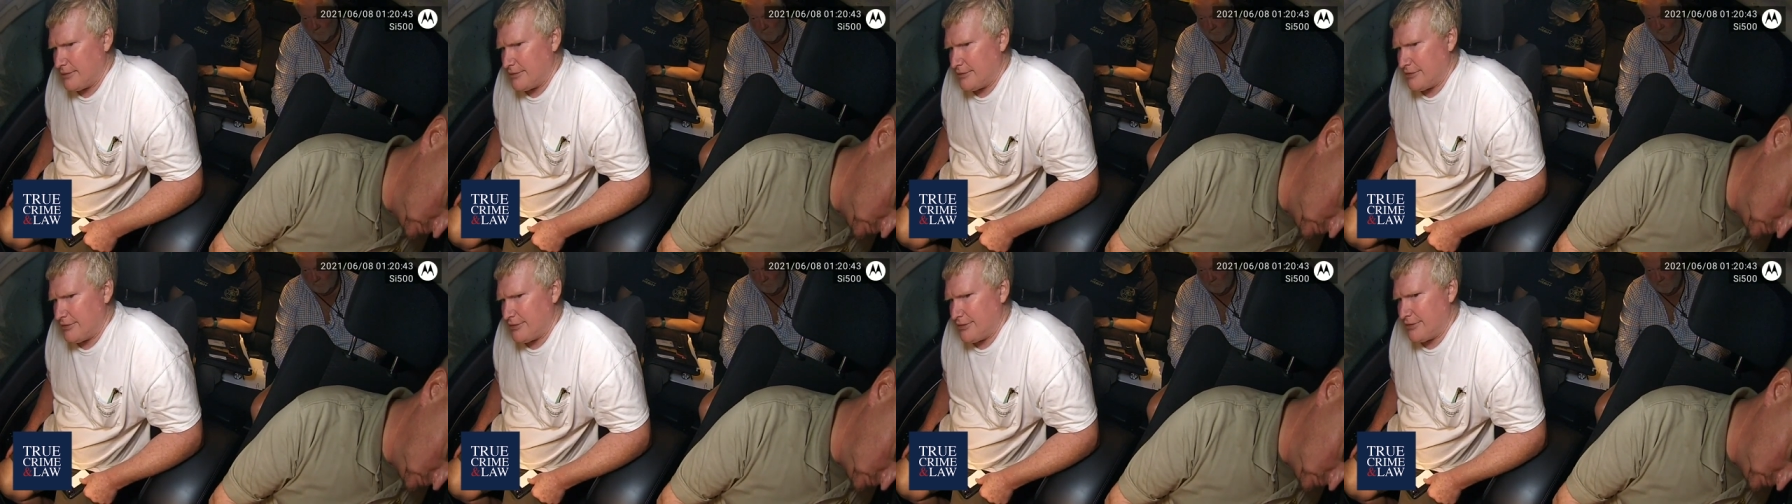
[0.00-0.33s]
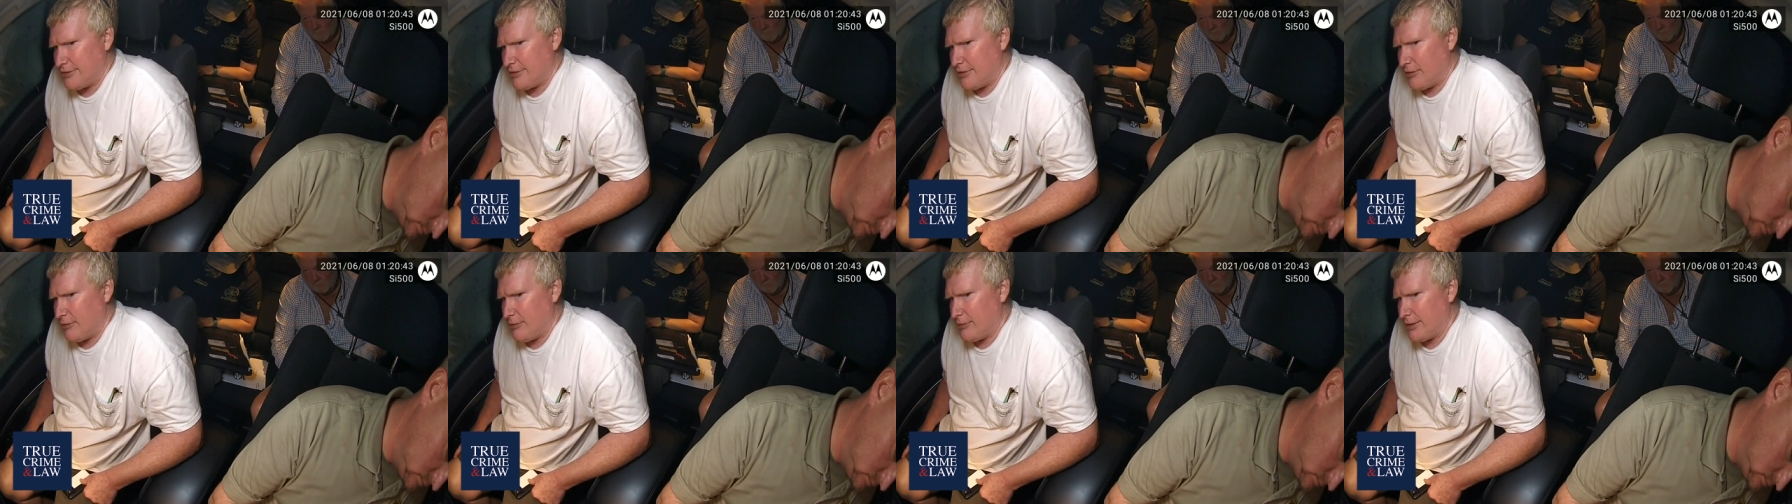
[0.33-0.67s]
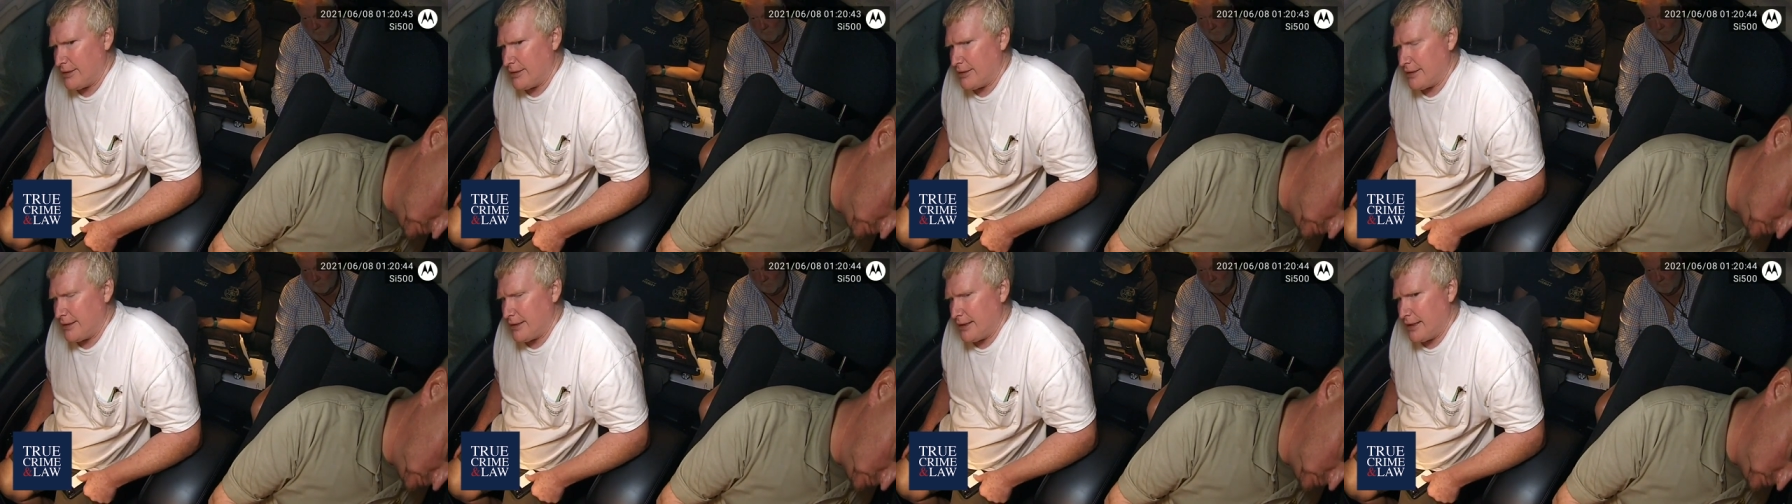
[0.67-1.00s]
She told me
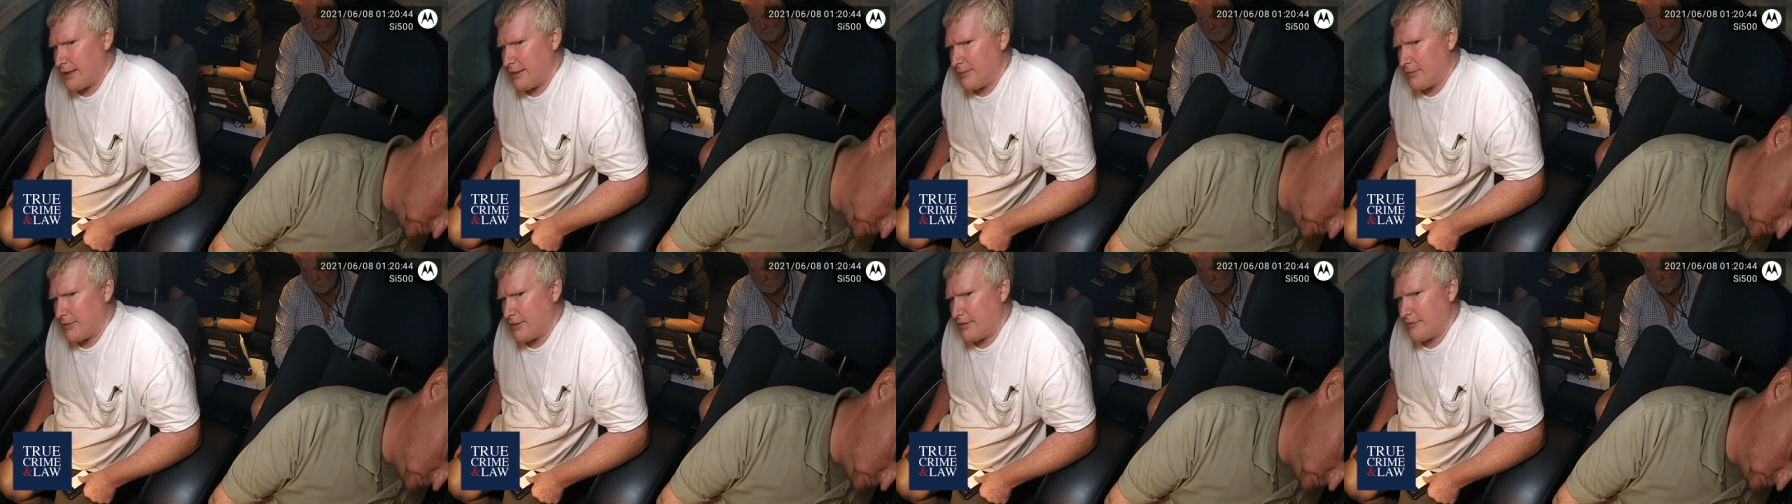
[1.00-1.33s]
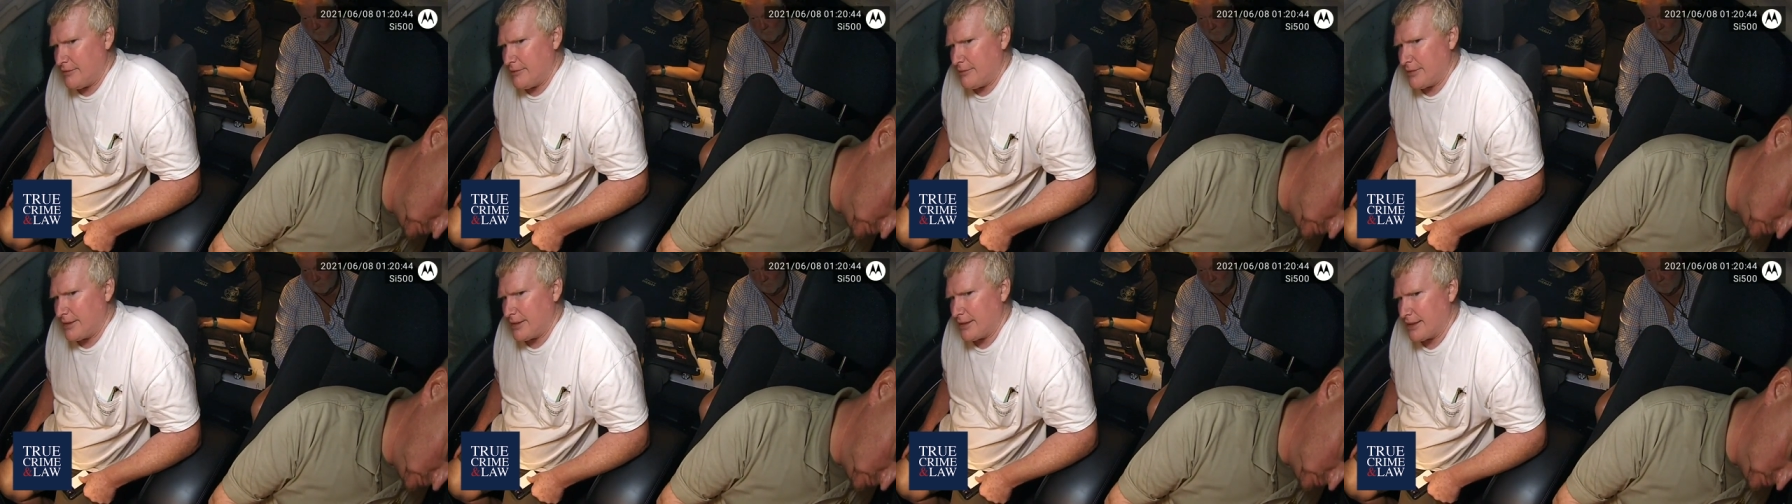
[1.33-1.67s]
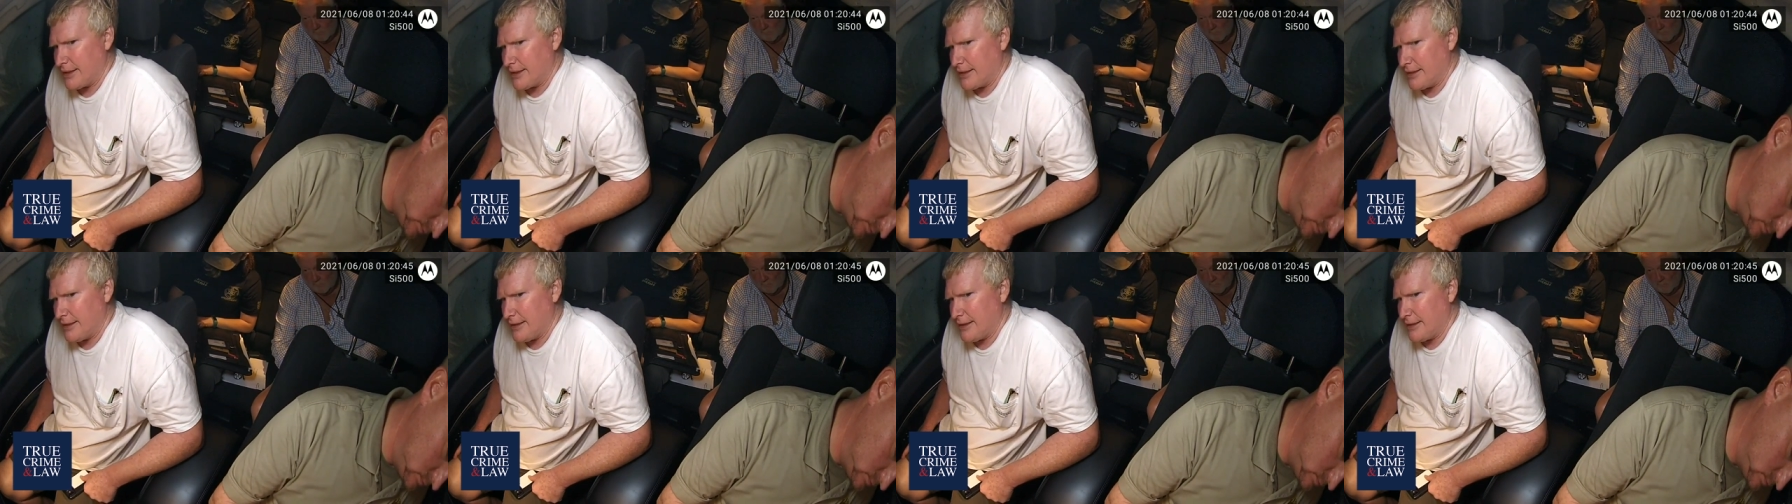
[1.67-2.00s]
the name of him, and I
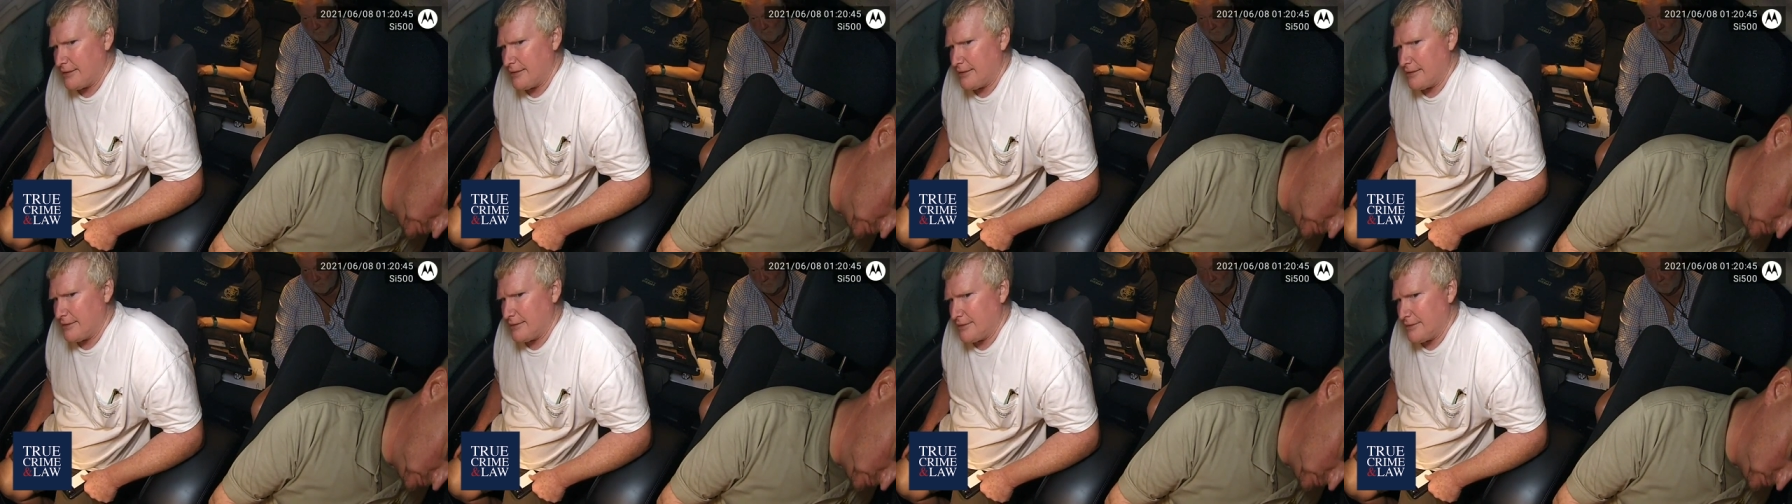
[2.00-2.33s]
can't.